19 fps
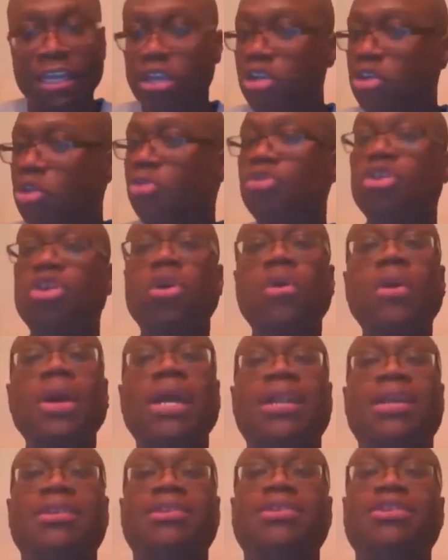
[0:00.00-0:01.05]
go
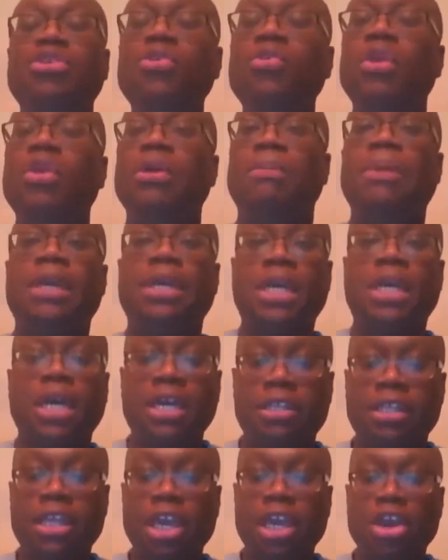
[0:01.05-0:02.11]
ahead and do it,
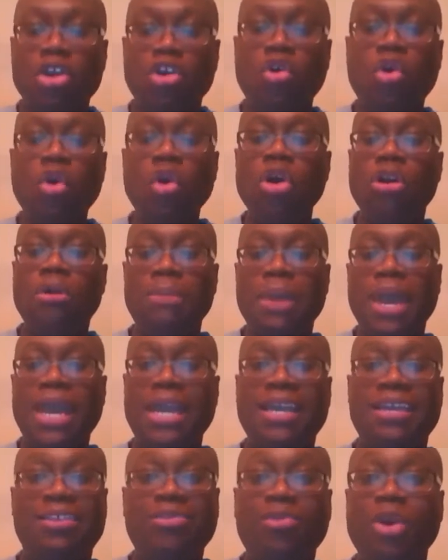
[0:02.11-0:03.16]
because
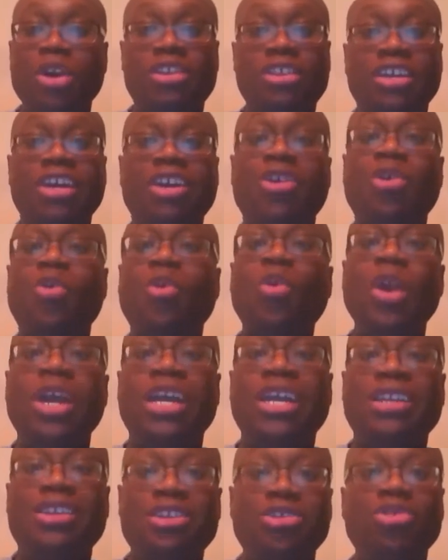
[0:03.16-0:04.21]
quarterback is what's going to
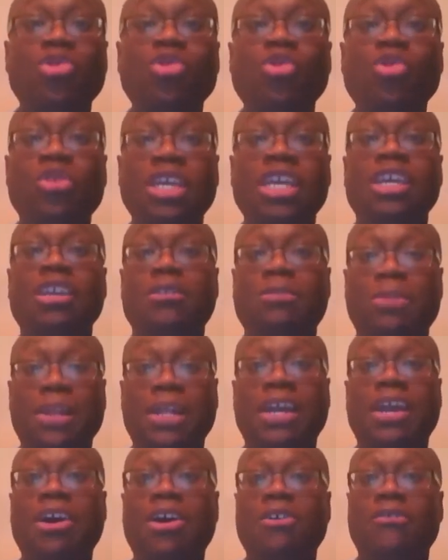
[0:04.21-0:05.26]
win you these
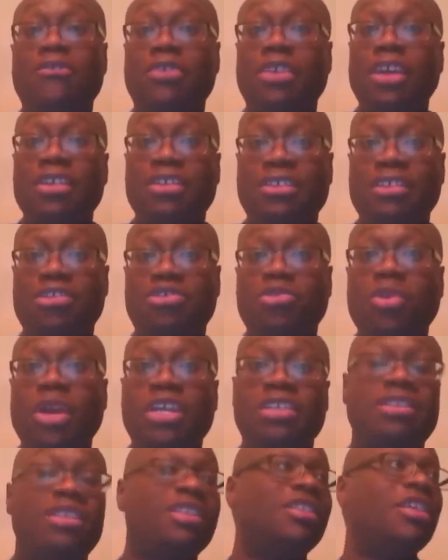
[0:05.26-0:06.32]
playoff
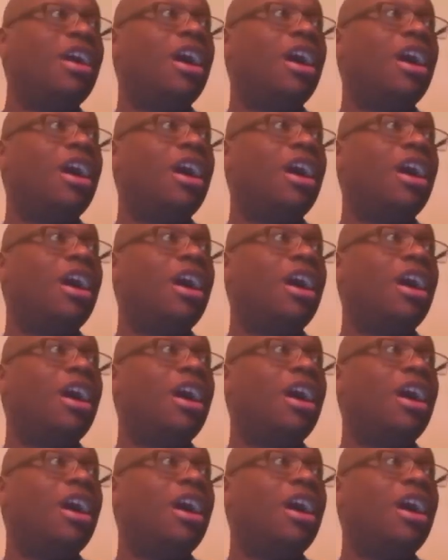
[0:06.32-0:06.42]
situations,